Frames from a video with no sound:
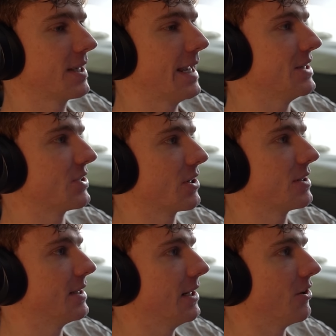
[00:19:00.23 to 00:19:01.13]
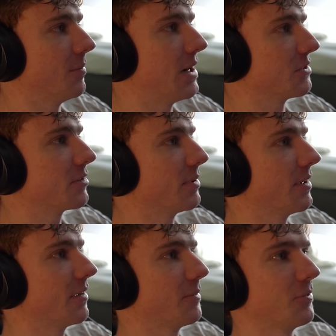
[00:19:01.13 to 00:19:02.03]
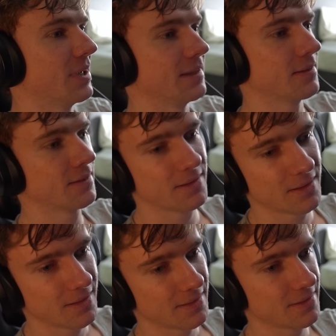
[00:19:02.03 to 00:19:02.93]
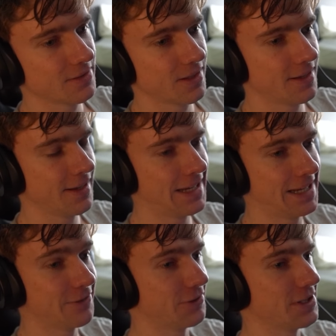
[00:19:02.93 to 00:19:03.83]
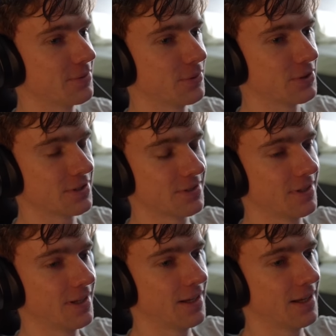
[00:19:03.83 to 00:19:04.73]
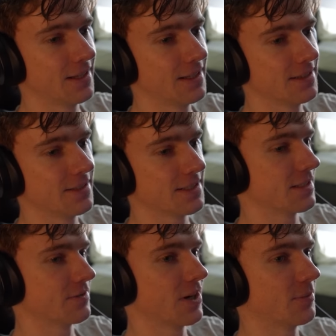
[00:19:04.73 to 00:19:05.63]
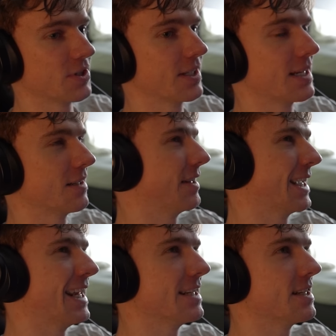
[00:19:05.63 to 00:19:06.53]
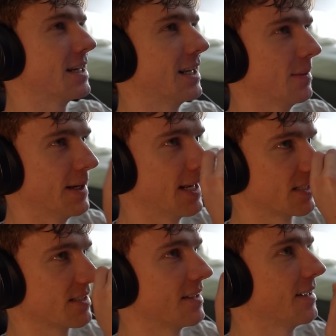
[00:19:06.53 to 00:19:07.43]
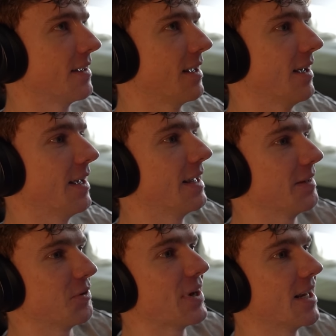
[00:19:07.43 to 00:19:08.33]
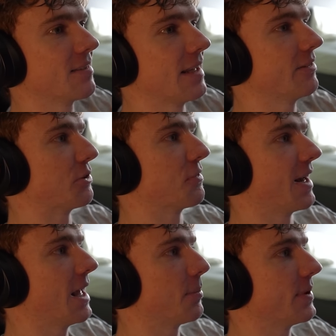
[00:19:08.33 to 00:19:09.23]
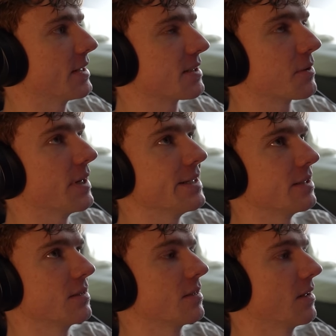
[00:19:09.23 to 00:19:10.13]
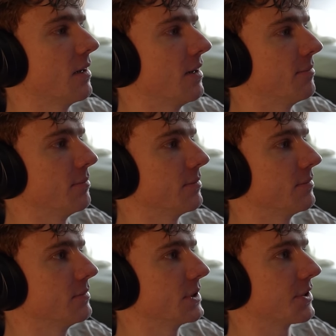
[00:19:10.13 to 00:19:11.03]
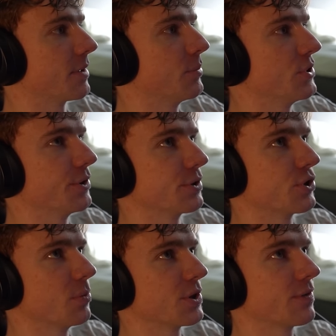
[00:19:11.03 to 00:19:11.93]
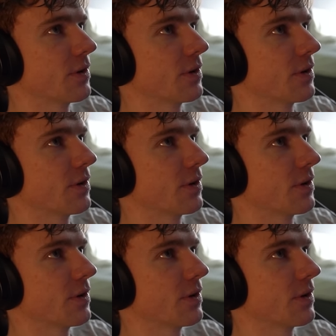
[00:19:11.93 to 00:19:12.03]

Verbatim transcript: gain such little amounts, but when uh, enough on esports, uh, this is very much the case. I think in AC a little bit less. Uh, if you gain a tenth of a lap, that's crazy. Um, it's going to put you so much